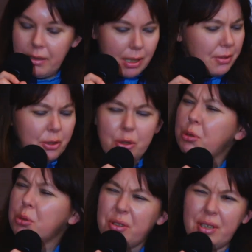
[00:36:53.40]
let's
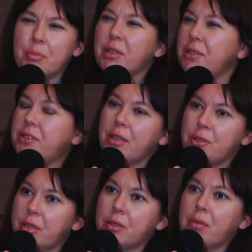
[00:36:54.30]
do some
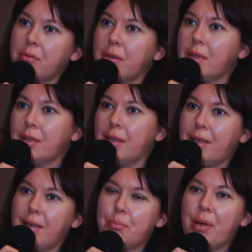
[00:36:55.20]
research and we will
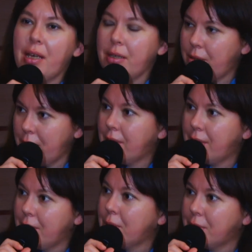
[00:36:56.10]
pay
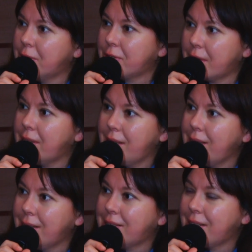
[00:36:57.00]
you for
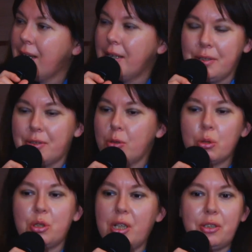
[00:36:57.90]
this. It's
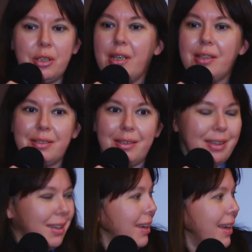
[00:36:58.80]
not that
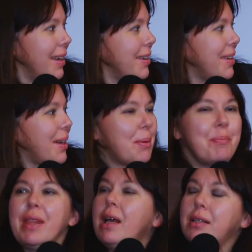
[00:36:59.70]
easy. Yeah,
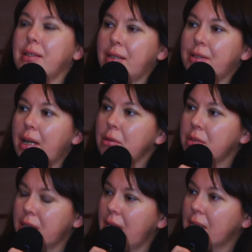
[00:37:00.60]
and I
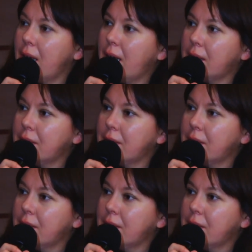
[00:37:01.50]
would like to